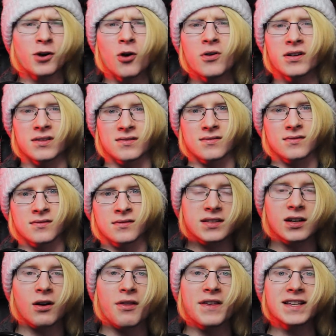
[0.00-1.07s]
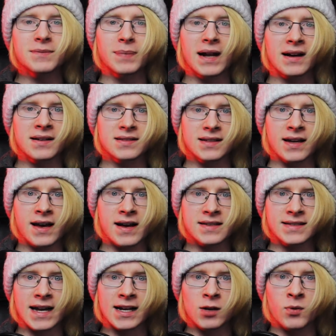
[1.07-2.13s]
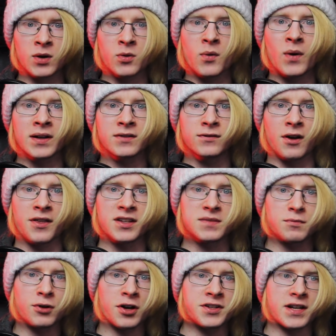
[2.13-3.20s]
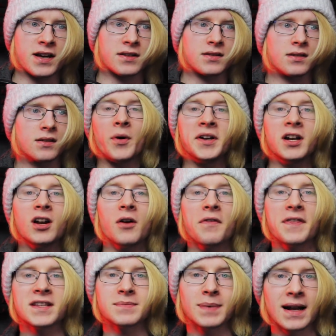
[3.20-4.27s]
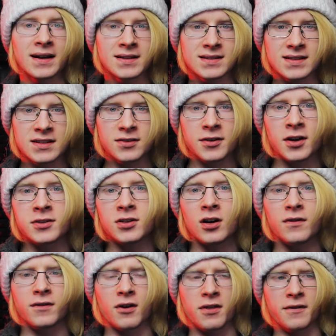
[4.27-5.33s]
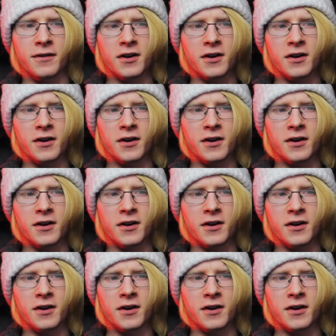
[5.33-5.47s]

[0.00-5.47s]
broken. So these plugins are exactly what we want for this project. When you load these plugins into your DAW for the